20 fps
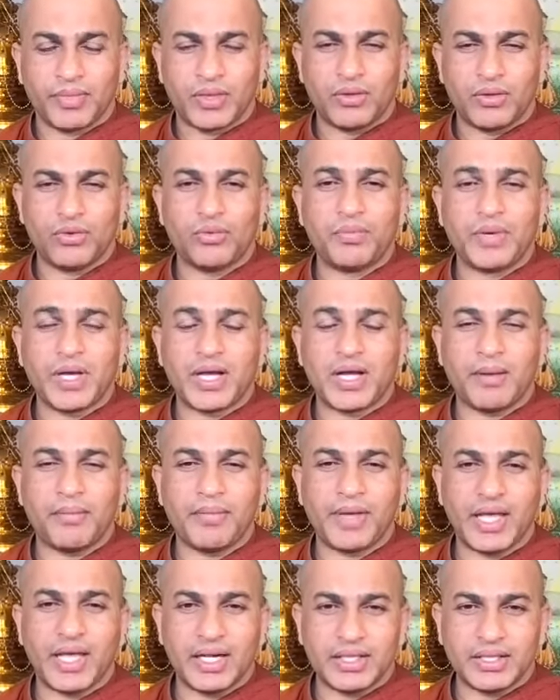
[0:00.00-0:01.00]
you become
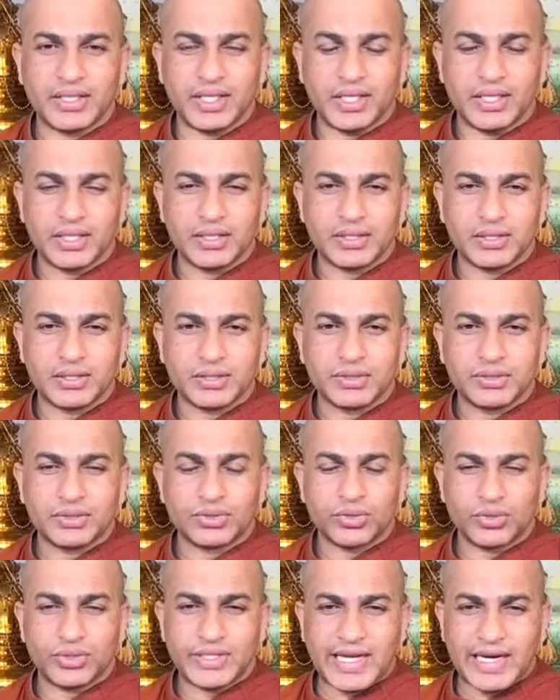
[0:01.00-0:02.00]
healthy
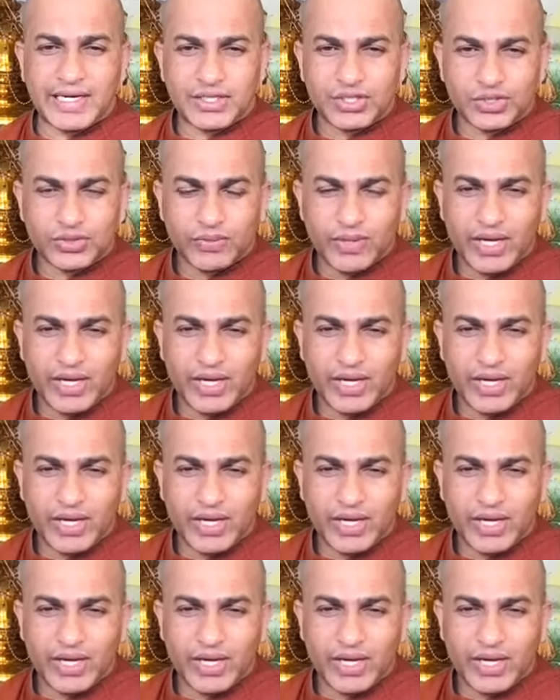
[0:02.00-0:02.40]
so that's